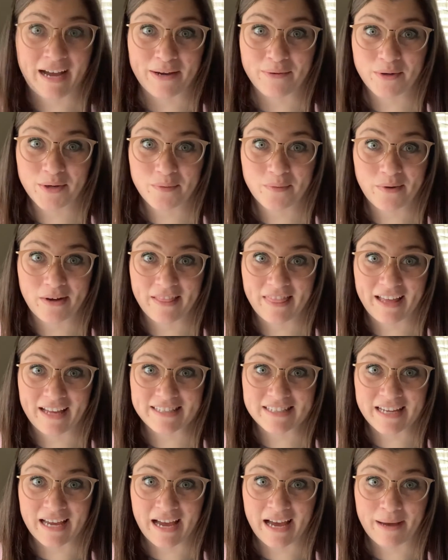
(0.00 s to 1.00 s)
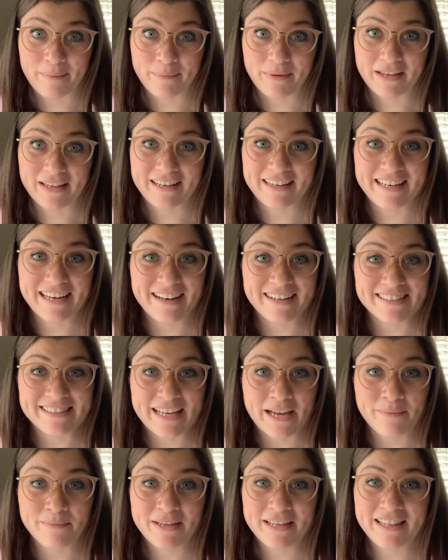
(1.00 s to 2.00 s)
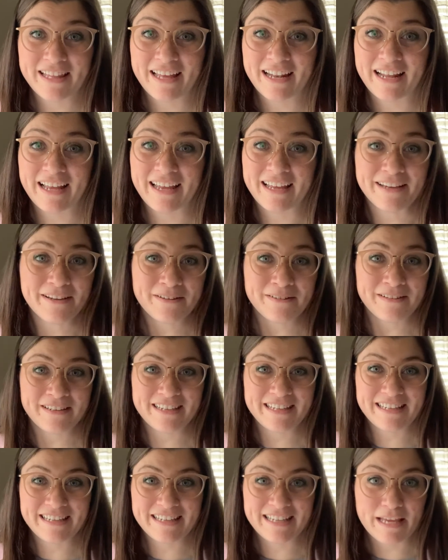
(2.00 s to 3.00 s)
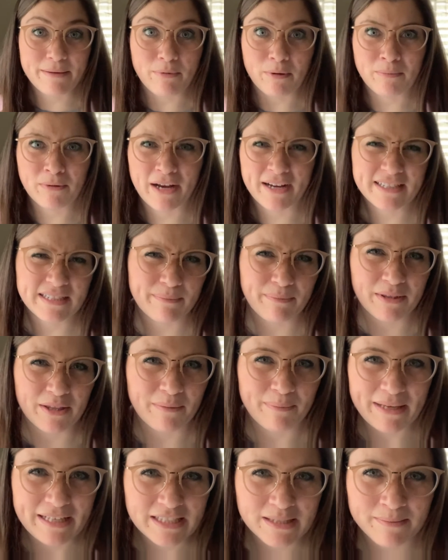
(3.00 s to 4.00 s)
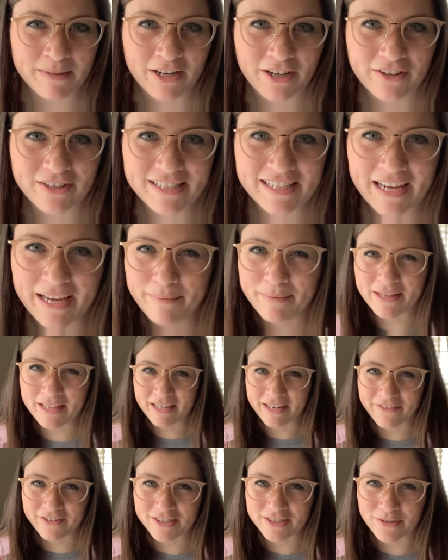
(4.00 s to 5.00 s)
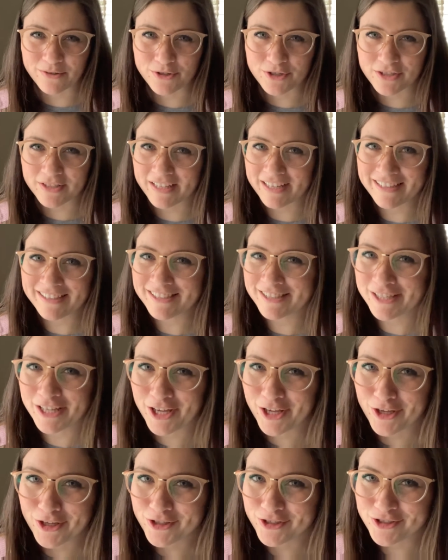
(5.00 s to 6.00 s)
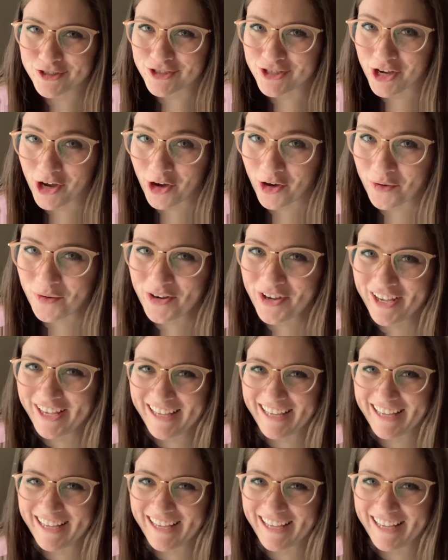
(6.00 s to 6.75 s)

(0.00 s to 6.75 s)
I wouldn't want that to happen. Now, does that mean that I keep them locked up in the basement all the time and they never socialize? No.